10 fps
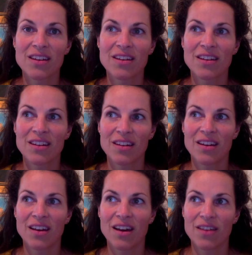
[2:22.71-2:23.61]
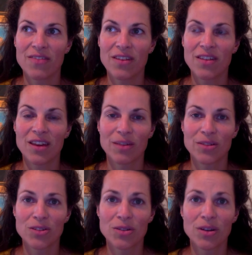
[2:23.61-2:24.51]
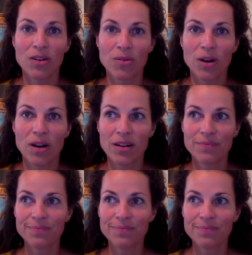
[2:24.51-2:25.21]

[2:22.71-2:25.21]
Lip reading: and I felt like I was doing good work.